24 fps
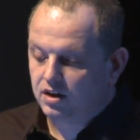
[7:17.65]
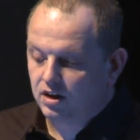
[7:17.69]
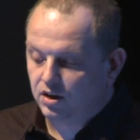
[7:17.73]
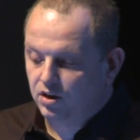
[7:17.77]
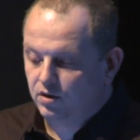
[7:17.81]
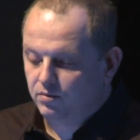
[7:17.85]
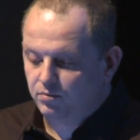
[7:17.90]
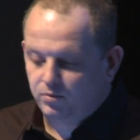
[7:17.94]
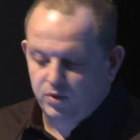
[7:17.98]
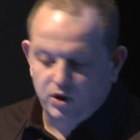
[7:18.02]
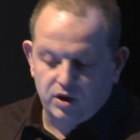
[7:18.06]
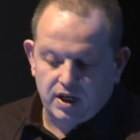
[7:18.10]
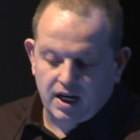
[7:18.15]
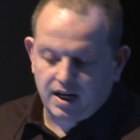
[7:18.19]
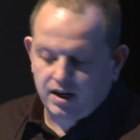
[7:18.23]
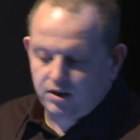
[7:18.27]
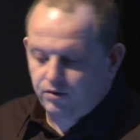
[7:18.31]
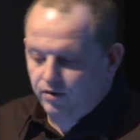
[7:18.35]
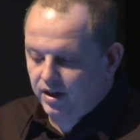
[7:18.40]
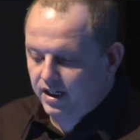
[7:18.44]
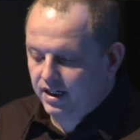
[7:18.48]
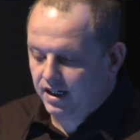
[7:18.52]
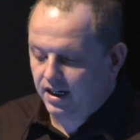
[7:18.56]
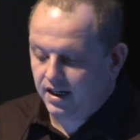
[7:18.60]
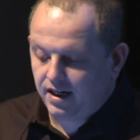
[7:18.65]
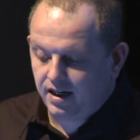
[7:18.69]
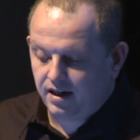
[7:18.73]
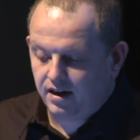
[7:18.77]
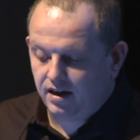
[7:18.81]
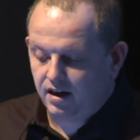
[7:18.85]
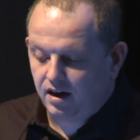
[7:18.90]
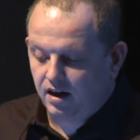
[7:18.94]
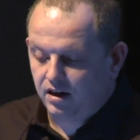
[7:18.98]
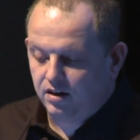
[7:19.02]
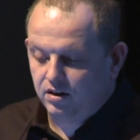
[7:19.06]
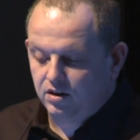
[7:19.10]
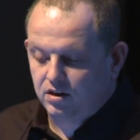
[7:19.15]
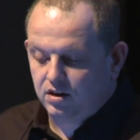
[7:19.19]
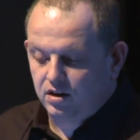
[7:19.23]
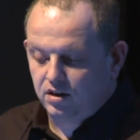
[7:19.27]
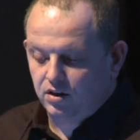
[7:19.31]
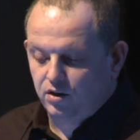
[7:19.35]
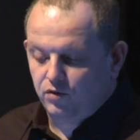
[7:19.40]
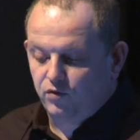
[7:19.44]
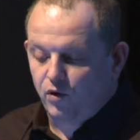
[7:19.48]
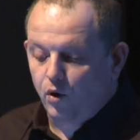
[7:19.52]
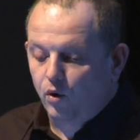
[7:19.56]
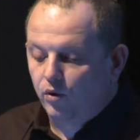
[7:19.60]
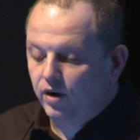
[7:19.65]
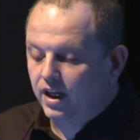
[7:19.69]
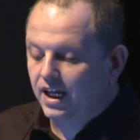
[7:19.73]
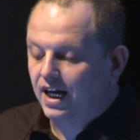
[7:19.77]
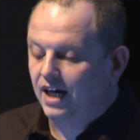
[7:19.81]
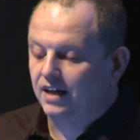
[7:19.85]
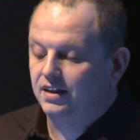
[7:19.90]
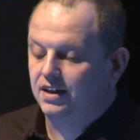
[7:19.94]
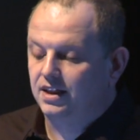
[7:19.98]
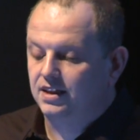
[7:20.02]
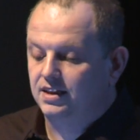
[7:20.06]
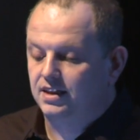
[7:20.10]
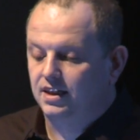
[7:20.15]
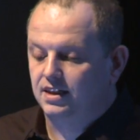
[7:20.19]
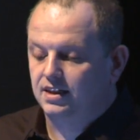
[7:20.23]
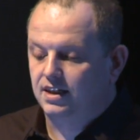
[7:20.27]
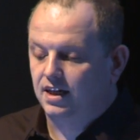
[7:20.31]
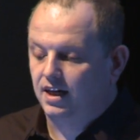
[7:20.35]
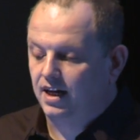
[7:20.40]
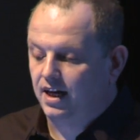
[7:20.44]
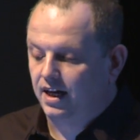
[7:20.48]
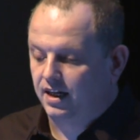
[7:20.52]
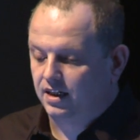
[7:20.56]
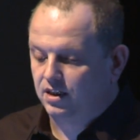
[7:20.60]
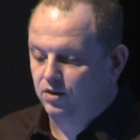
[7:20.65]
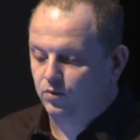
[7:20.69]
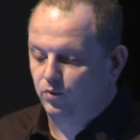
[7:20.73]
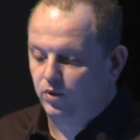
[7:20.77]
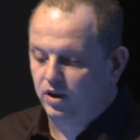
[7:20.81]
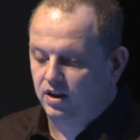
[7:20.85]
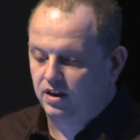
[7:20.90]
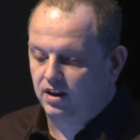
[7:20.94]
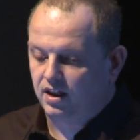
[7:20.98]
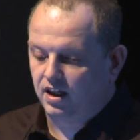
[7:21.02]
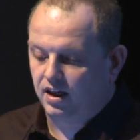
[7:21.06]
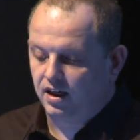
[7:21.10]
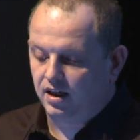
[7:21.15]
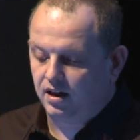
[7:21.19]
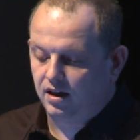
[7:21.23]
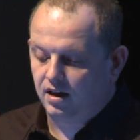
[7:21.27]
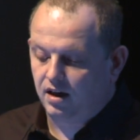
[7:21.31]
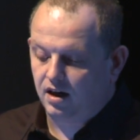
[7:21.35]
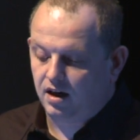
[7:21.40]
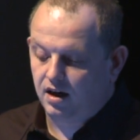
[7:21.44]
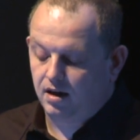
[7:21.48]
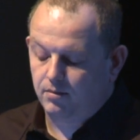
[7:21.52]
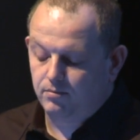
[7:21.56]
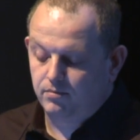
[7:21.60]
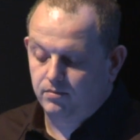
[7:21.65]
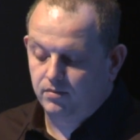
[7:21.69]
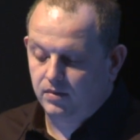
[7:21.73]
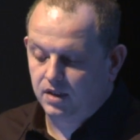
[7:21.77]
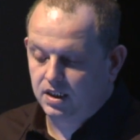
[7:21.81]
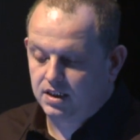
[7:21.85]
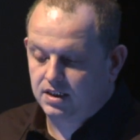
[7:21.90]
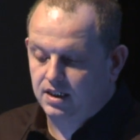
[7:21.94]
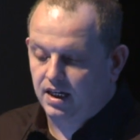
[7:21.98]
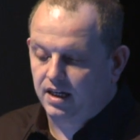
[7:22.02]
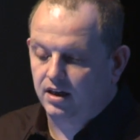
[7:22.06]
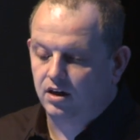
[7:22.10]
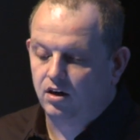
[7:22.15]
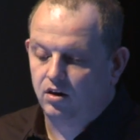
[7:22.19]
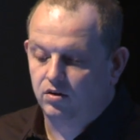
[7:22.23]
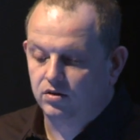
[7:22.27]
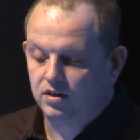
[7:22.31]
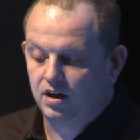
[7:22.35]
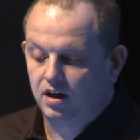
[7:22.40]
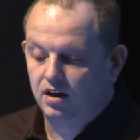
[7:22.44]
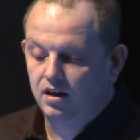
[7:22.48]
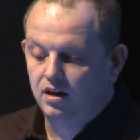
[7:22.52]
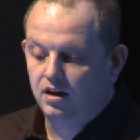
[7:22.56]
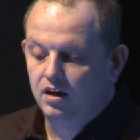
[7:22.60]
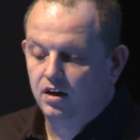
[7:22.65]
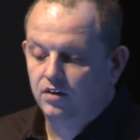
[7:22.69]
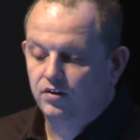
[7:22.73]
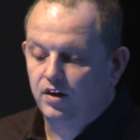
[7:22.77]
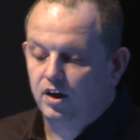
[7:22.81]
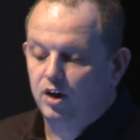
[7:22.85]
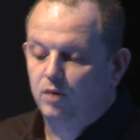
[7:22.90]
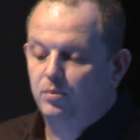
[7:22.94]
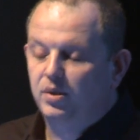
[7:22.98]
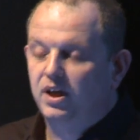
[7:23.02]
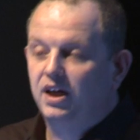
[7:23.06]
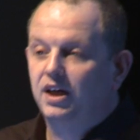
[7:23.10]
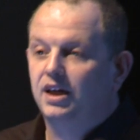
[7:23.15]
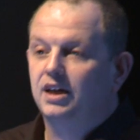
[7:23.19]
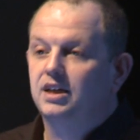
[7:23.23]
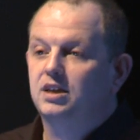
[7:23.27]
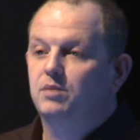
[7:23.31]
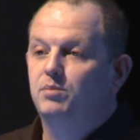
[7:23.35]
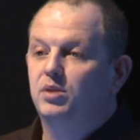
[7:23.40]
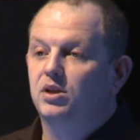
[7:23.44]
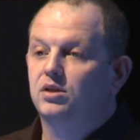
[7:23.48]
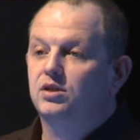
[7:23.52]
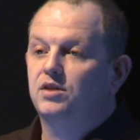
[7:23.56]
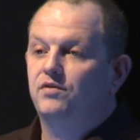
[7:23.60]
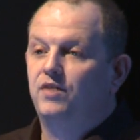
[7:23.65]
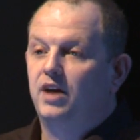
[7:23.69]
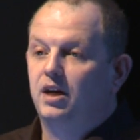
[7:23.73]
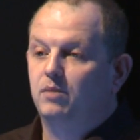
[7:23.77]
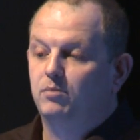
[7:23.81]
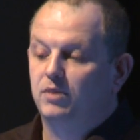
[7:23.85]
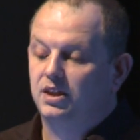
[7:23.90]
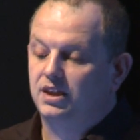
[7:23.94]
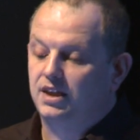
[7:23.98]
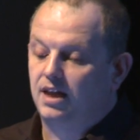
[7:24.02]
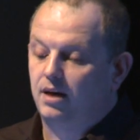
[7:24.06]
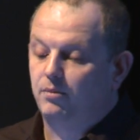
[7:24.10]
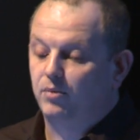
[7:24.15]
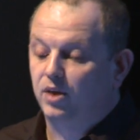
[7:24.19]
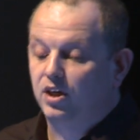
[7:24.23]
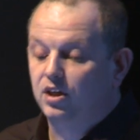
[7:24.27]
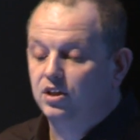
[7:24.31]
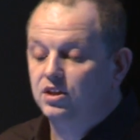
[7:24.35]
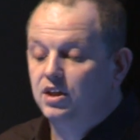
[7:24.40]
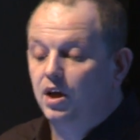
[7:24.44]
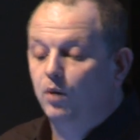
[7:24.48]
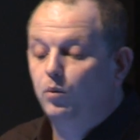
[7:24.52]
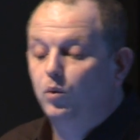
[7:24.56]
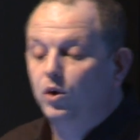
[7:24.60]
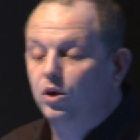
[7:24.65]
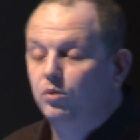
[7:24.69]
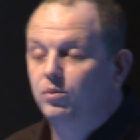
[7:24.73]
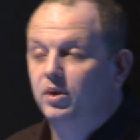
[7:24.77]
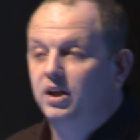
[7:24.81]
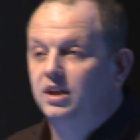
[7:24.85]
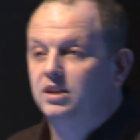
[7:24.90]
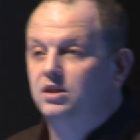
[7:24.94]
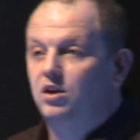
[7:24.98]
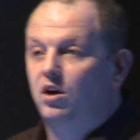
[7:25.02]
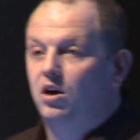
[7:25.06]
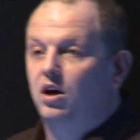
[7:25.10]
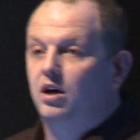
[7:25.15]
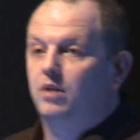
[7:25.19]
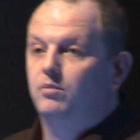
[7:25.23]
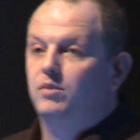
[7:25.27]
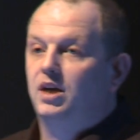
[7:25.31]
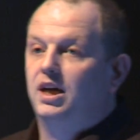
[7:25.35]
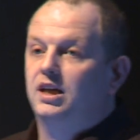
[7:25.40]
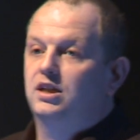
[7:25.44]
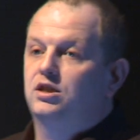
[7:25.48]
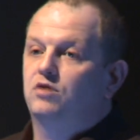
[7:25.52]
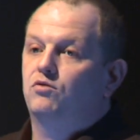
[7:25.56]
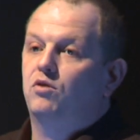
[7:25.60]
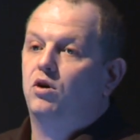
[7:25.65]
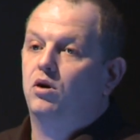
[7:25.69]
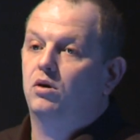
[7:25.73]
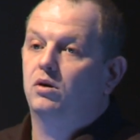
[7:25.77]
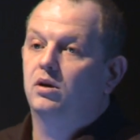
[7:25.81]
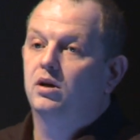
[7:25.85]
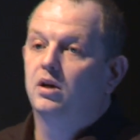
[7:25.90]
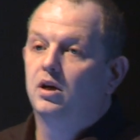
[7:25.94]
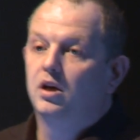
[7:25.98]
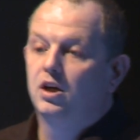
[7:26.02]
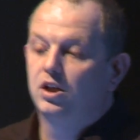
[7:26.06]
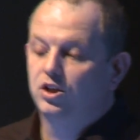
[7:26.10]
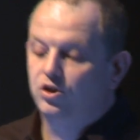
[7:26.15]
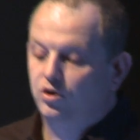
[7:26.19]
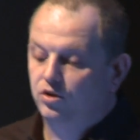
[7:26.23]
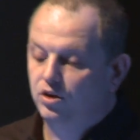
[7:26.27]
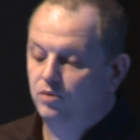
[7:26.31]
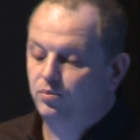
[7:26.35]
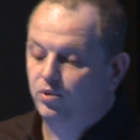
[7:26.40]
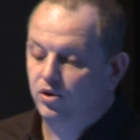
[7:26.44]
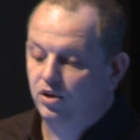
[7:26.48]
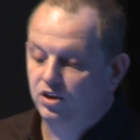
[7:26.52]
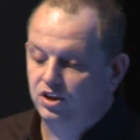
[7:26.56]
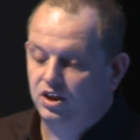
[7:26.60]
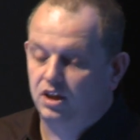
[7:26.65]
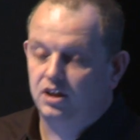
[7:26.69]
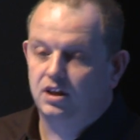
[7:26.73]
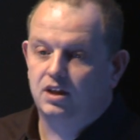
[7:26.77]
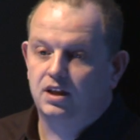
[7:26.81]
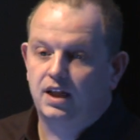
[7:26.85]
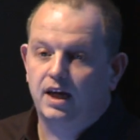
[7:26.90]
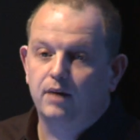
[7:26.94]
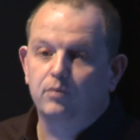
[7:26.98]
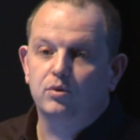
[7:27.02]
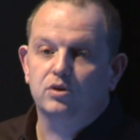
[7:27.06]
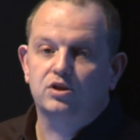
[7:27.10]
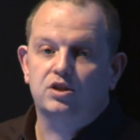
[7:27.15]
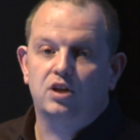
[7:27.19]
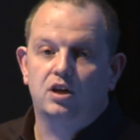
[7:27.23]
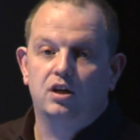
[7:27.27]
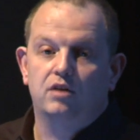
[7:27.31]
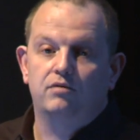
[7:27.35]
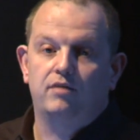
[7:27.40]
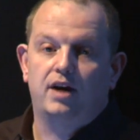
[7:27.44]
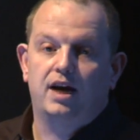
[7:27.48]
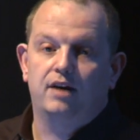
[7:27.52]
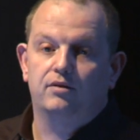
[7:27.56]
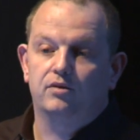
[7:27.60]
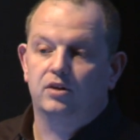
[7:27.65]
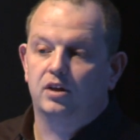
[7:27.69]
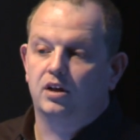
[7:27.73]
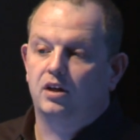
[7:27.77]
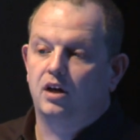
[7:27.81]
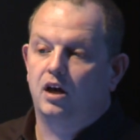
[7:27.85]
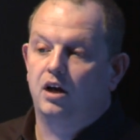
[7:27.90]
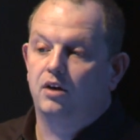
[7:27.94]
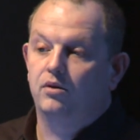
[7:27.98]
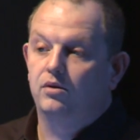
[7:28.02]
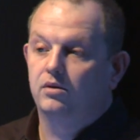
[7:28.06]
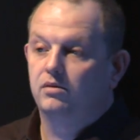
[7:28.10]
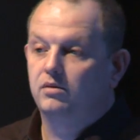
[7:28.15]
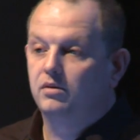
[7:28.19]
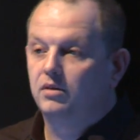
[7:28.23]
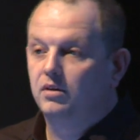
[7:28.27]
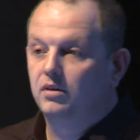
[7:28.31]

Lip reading: you get greenlit, and you've already had this disconnect with the stakeholder, then you're beginning to build development debt, because there will be a time later on during the project that they will turn around and go,